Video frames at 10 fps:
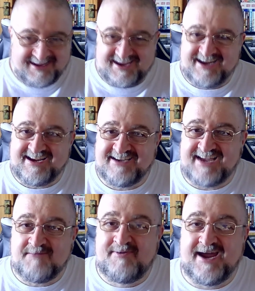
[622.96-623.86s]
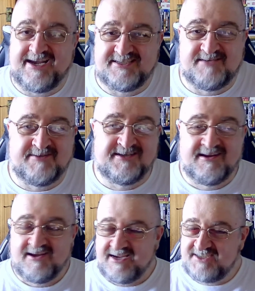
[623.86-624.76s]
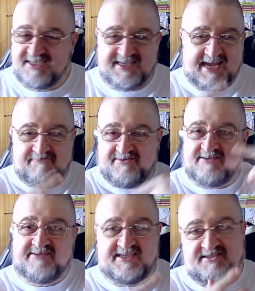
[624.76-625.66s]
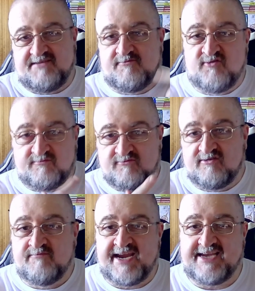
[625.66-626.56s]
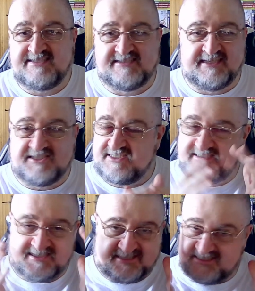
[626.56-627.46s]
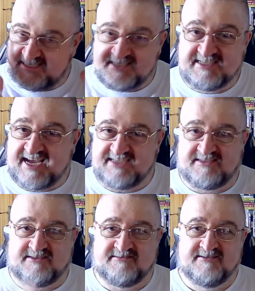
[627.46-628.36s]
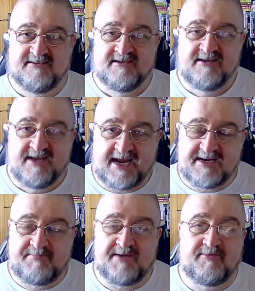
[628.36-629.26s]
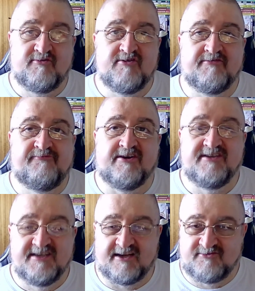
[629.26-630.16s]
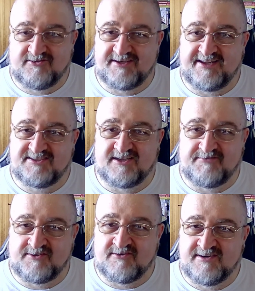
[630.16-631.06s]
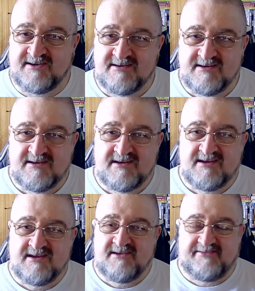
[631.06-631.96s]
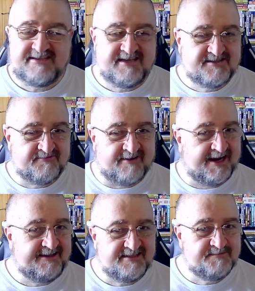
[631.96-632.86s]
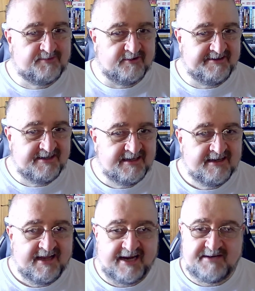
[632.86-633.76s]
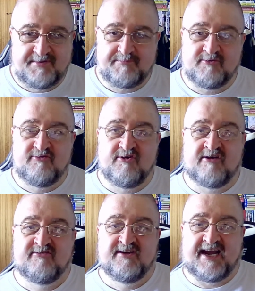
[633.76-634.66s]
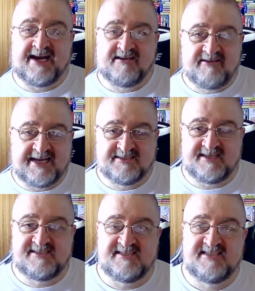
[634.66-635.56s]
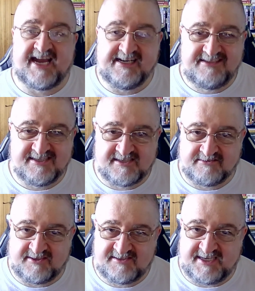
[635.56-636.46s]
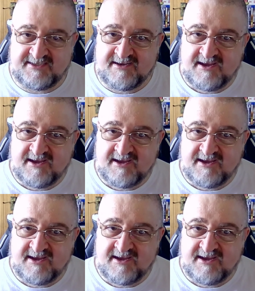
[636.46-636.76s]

And that panics him, and it's just everything leads to more and more mess, and it's just a disaster. And the people who are funding that are looking at this stuff and going, this isn't right, this is boring. And the people who are analysing it, it's the scientists are saying,